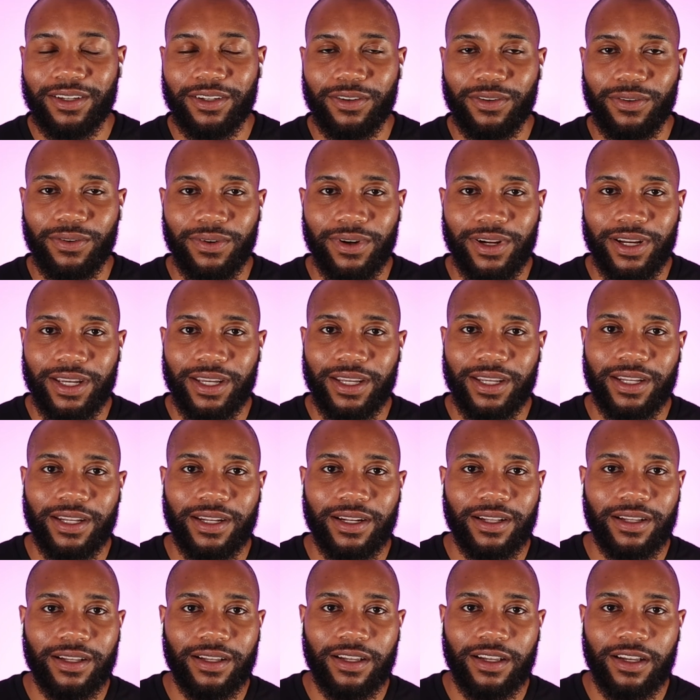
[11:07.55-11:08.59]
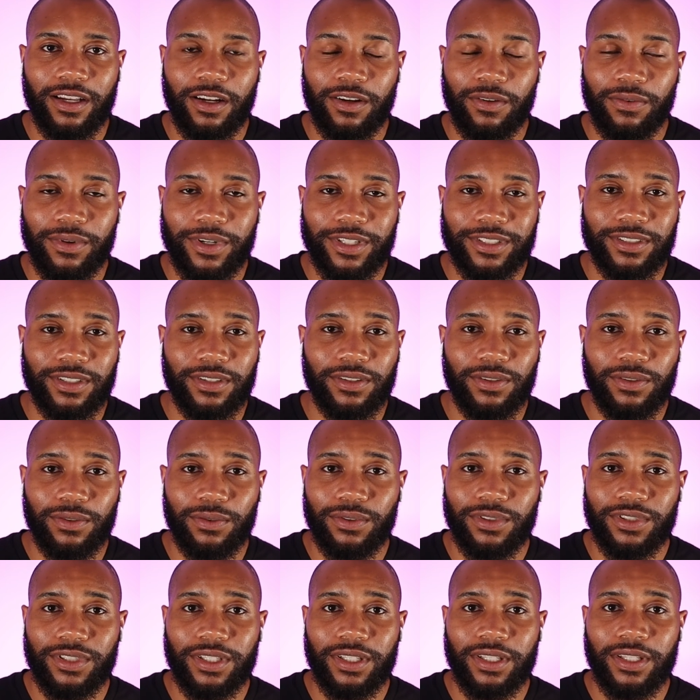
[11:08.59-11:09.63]
great
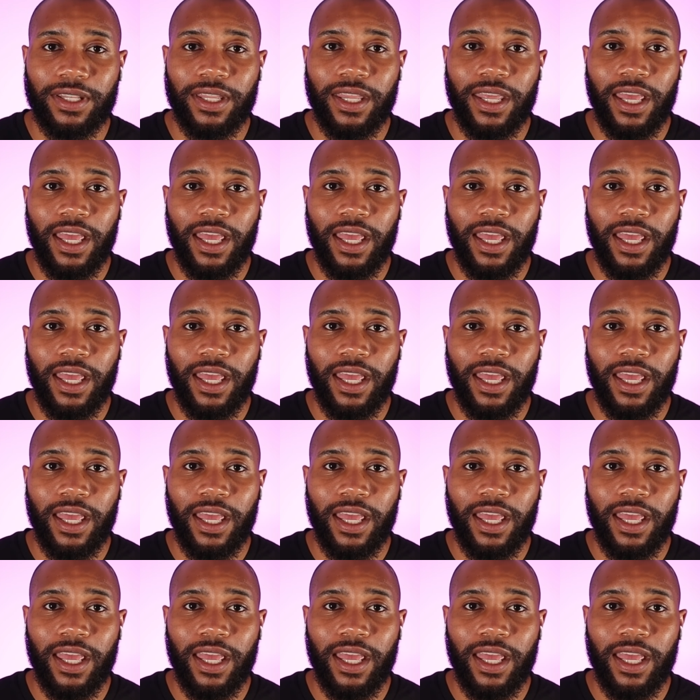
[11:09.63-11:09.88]
resolution.